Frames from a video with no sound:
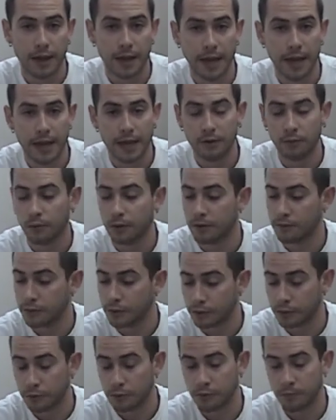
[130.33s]
and one of
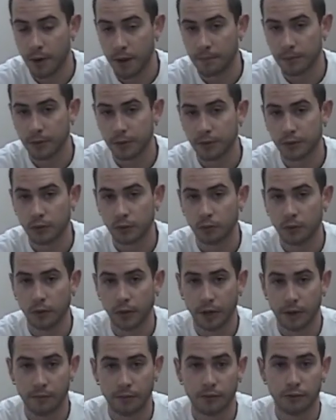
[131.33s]
your group members will
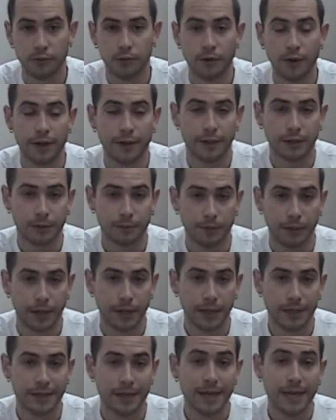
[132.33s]
come through and
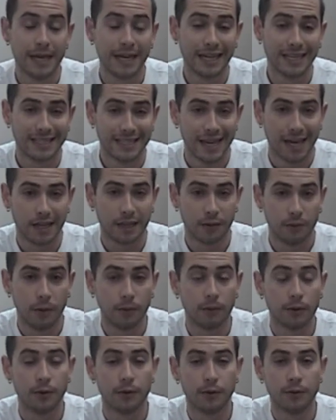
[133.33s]
explain exactly
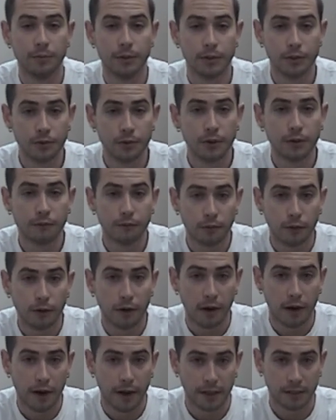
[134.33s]
what we're going to be doing
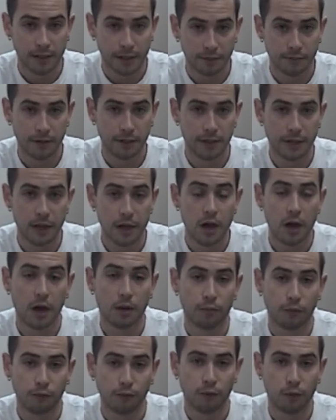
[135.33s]
for our activity
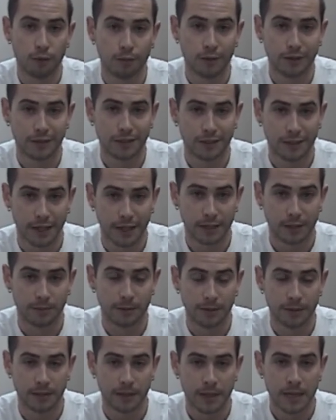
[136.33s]
on performance
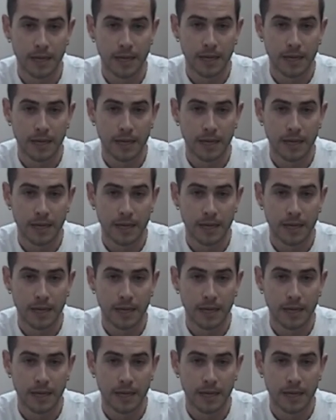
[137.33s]
assessment.